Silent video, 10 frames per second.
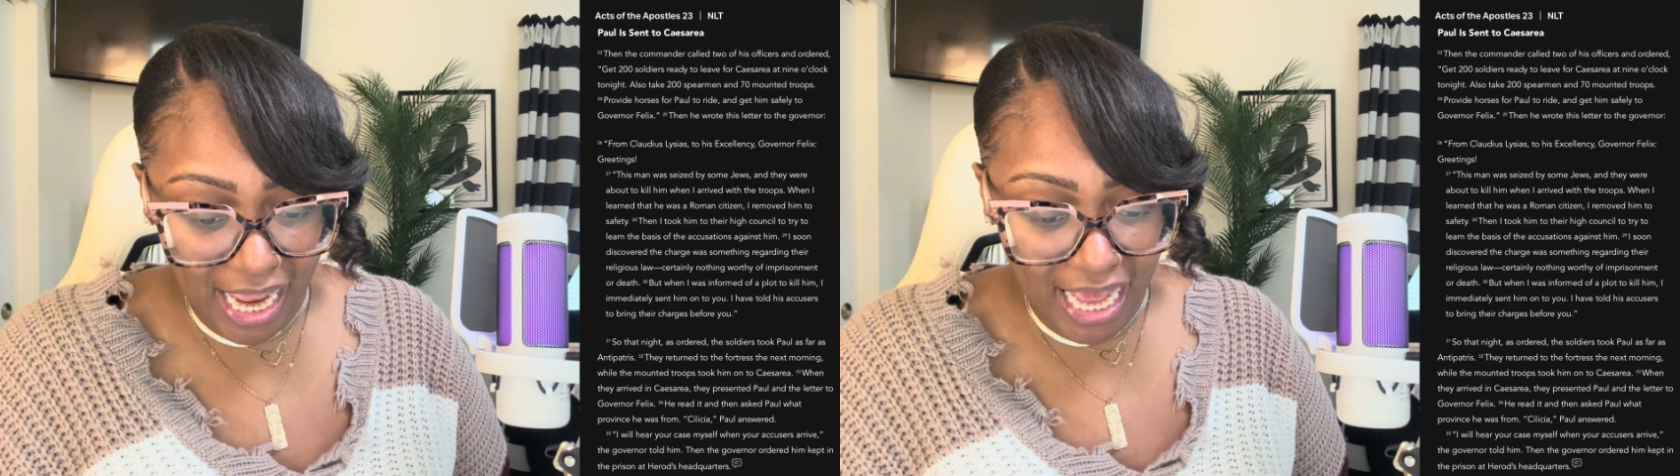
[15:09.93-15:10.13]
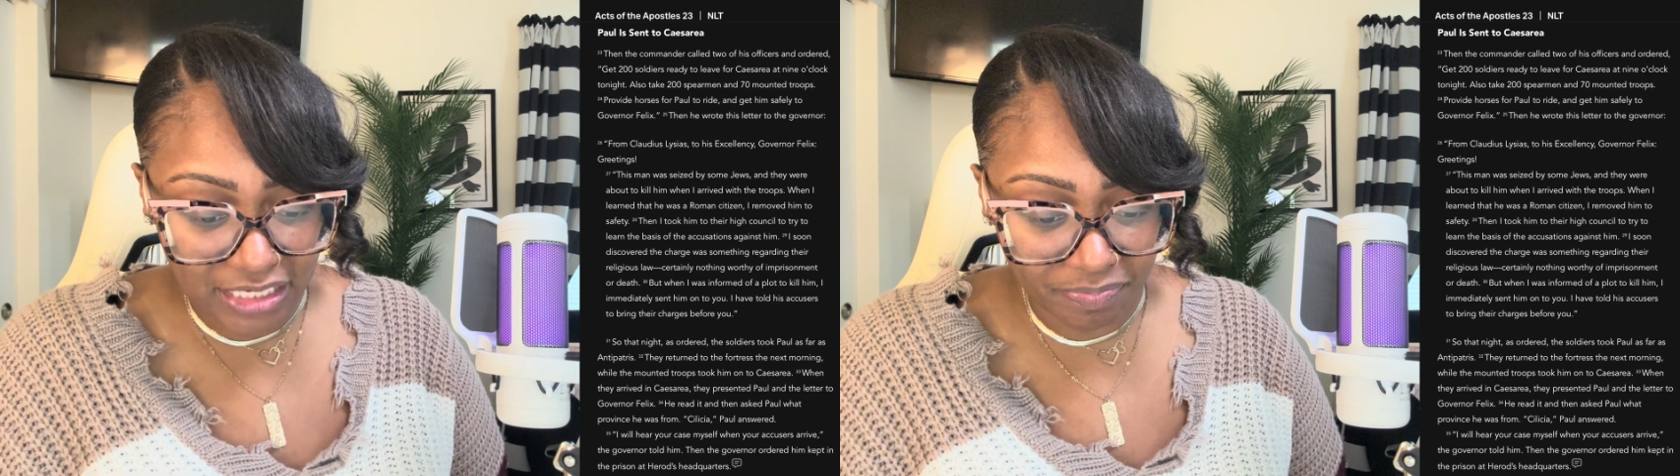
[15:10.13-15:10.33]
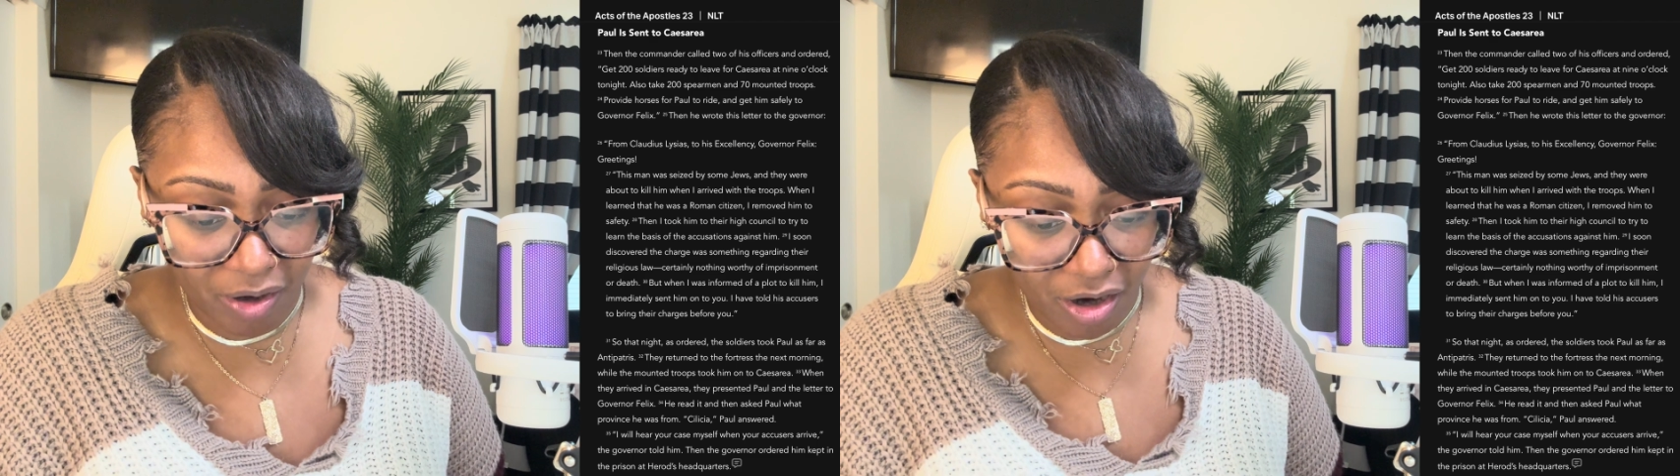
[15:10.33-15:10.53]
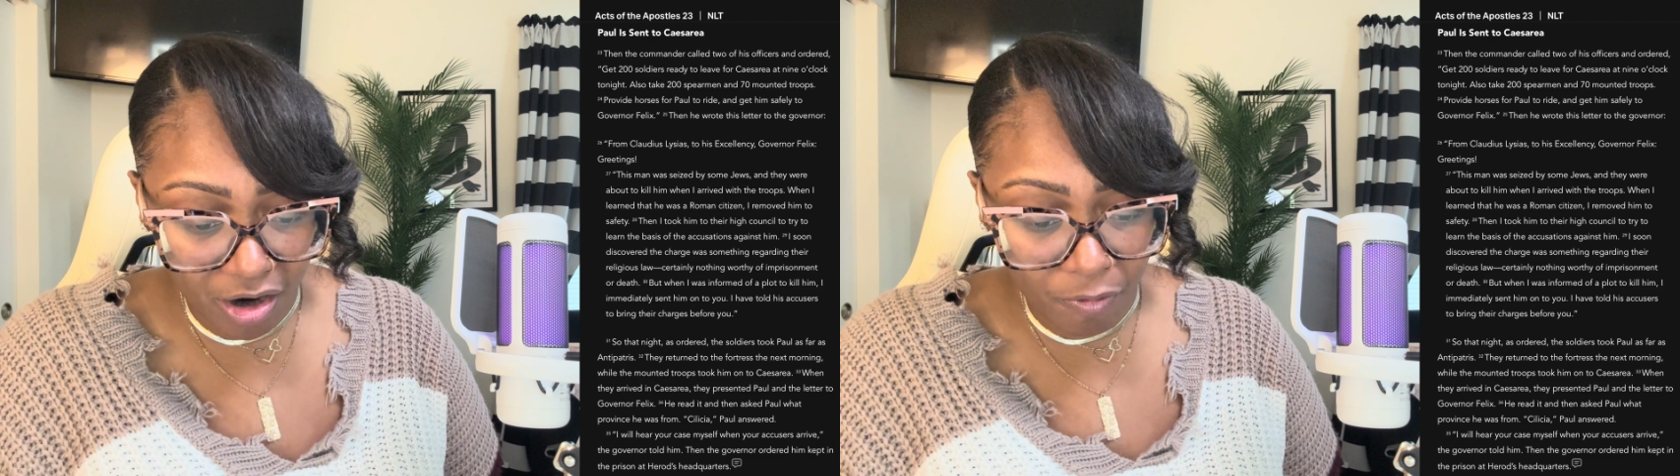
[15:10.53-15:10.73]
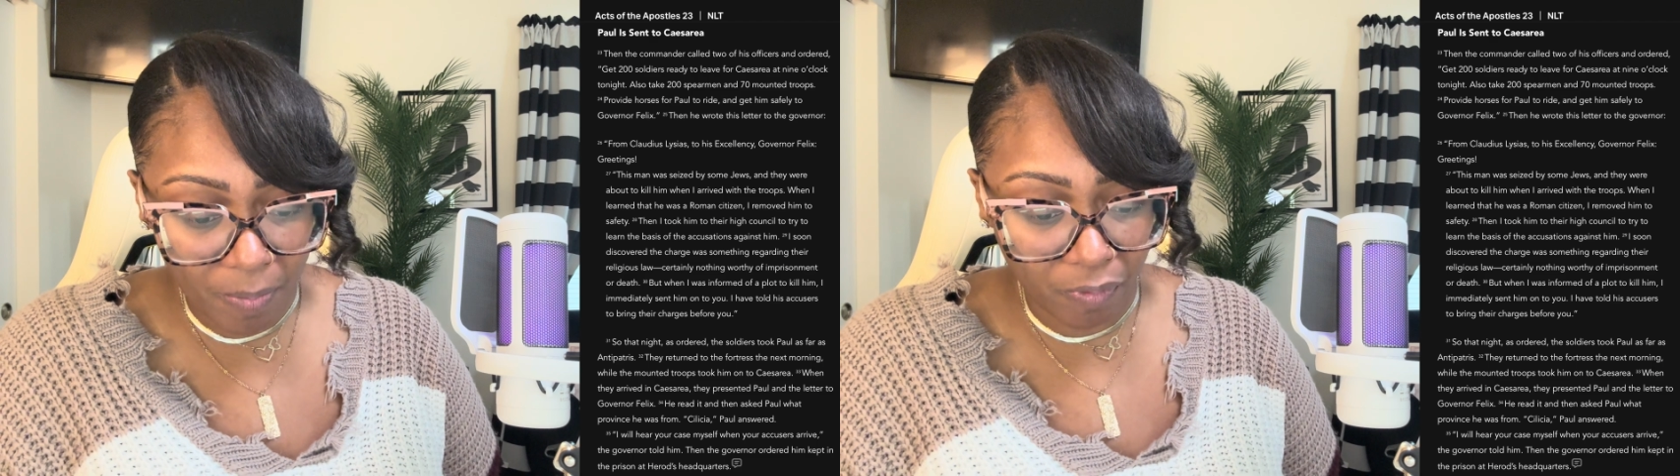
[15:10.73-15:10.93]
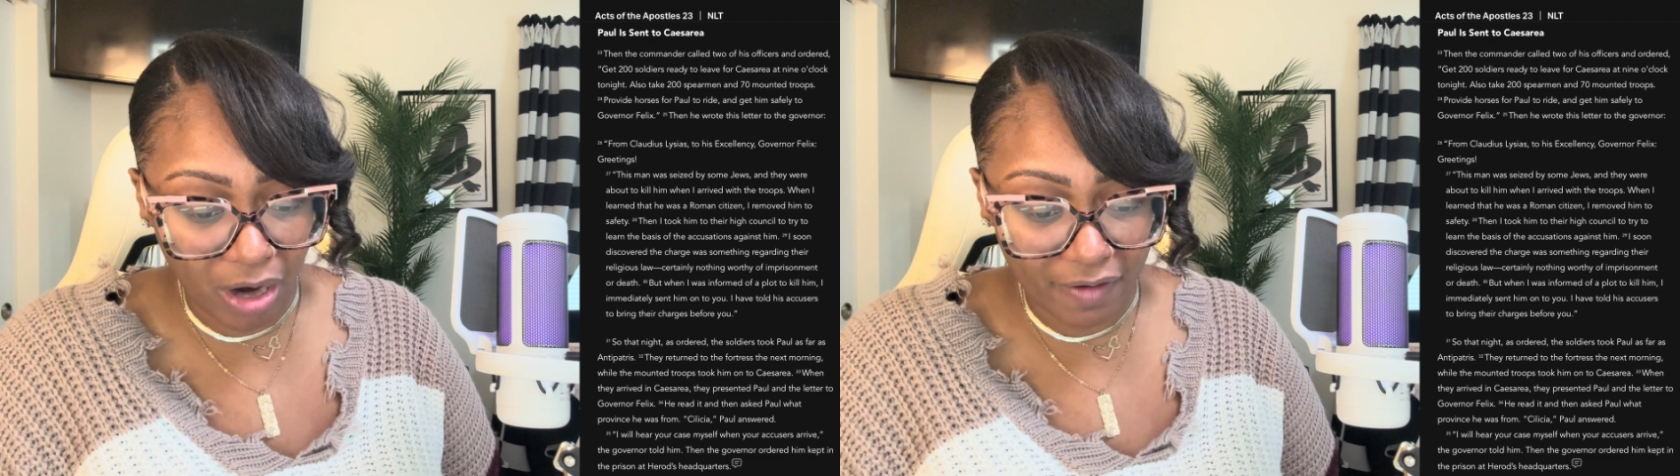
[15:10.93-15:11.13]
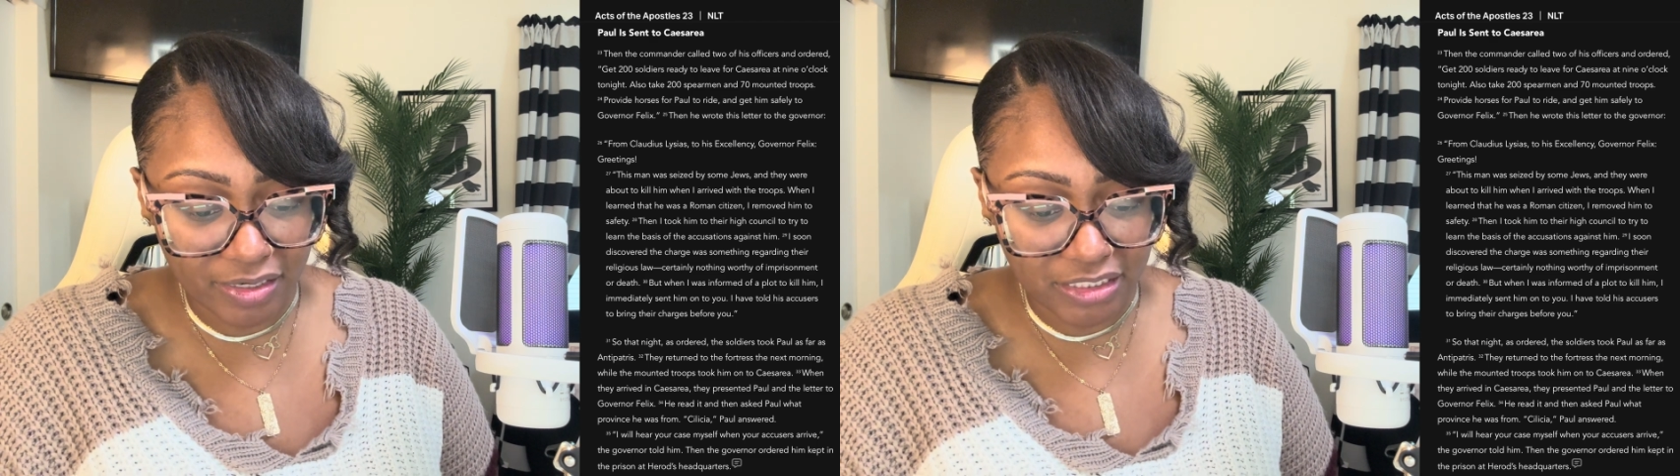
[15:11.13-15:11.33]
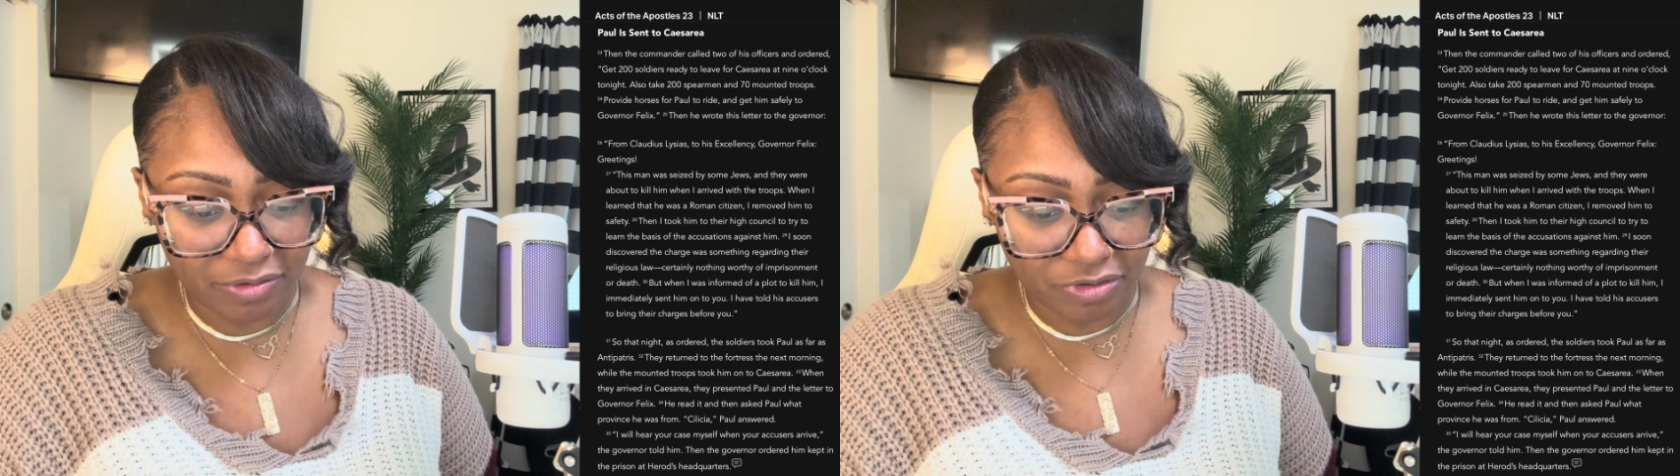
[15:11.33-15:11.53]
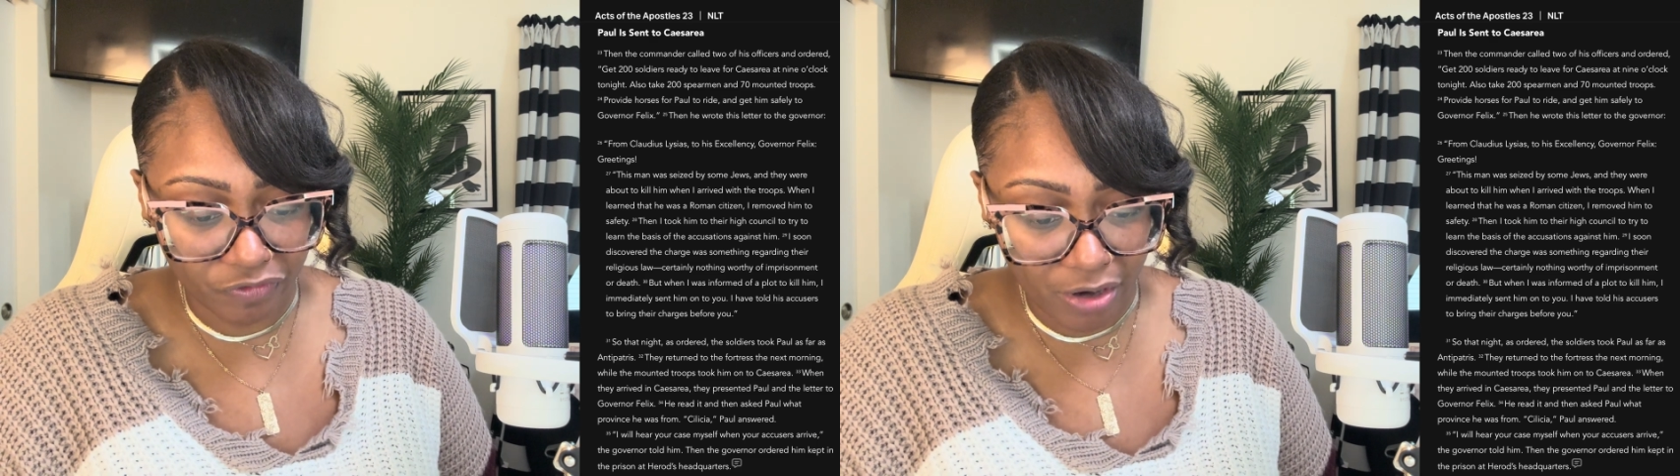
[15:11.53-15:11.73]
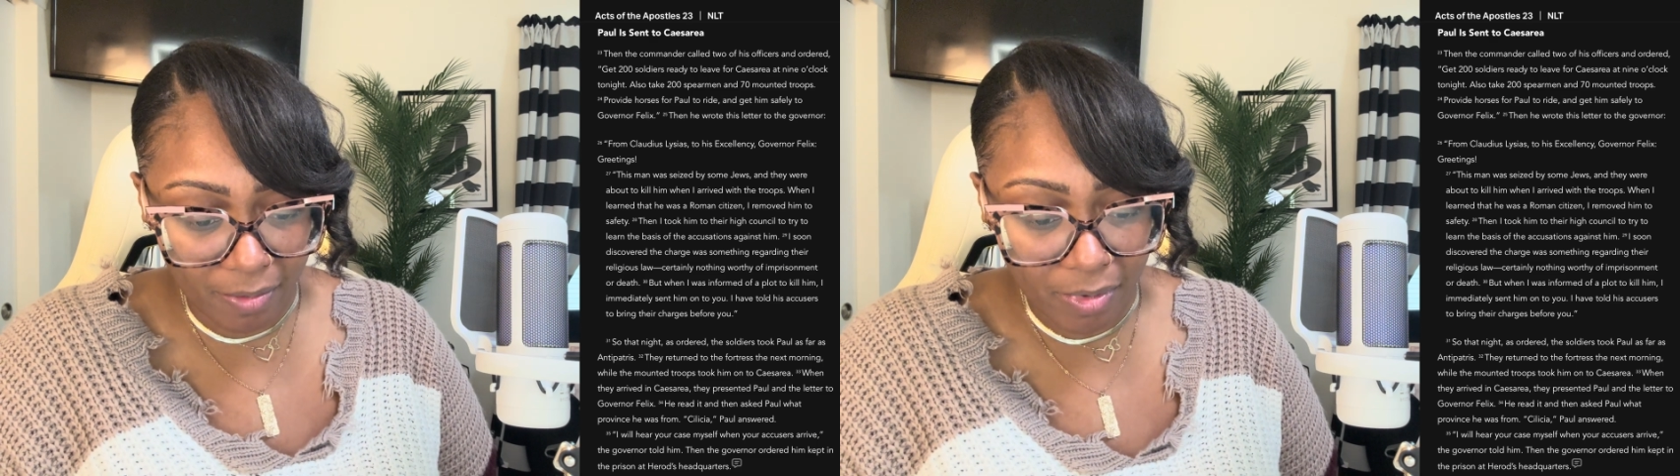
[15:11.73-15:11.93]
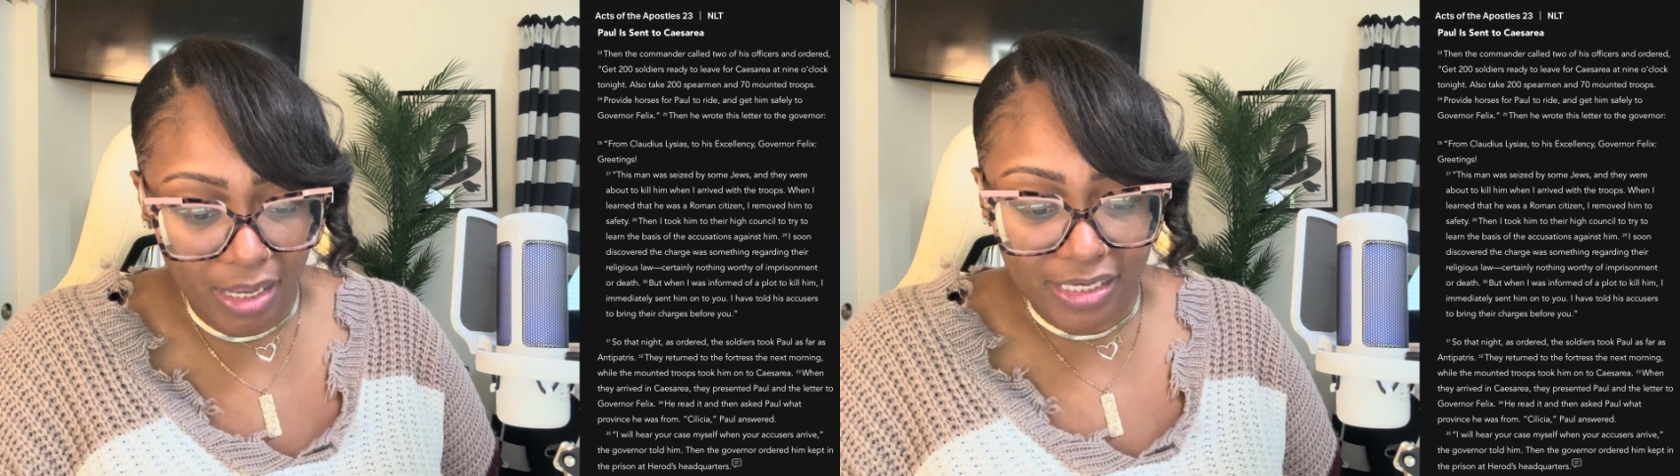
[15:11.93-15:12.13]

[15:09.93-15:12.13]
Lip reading: asked Paul what province he was from.